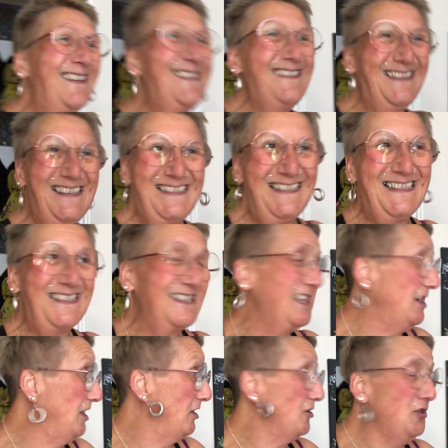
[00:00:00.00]
This is
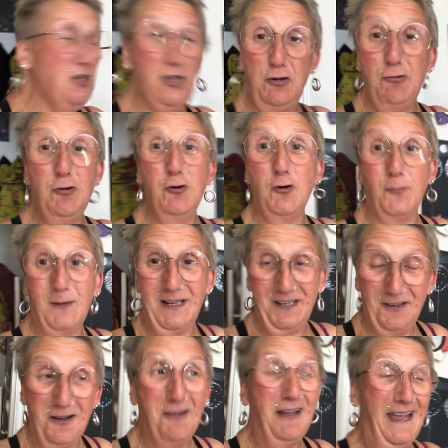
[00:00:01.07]
the new normal in
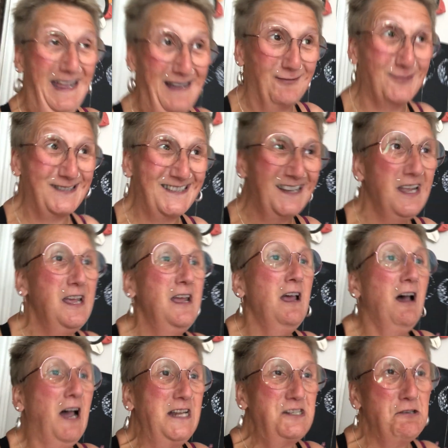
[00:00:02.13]
our house.
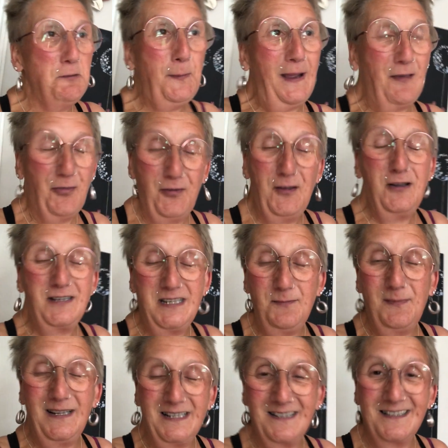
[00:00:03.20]
I do about 30
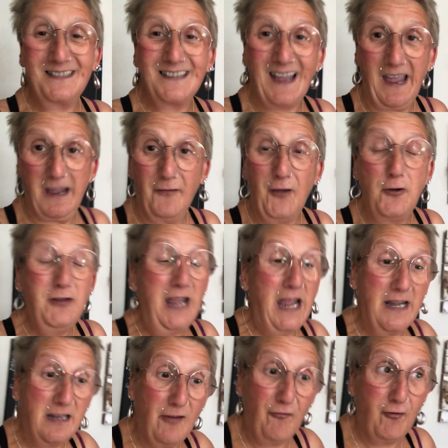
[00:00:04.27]
minutes a day. I've only
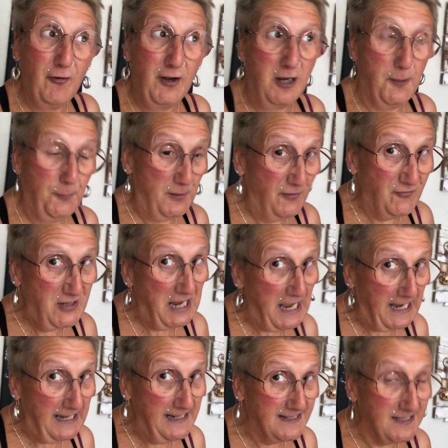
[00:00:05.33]
had it for a couple of
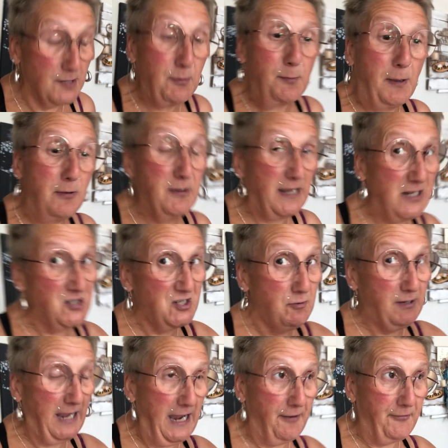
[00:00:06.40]
days, so we won't get too
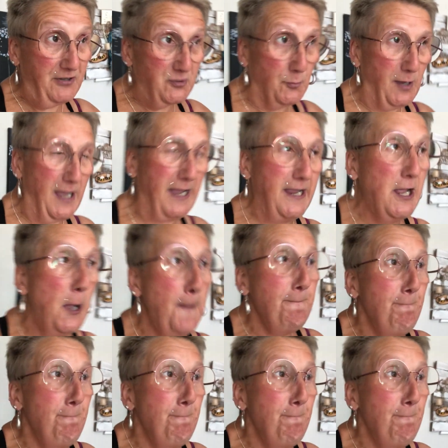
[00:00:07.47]
carried away.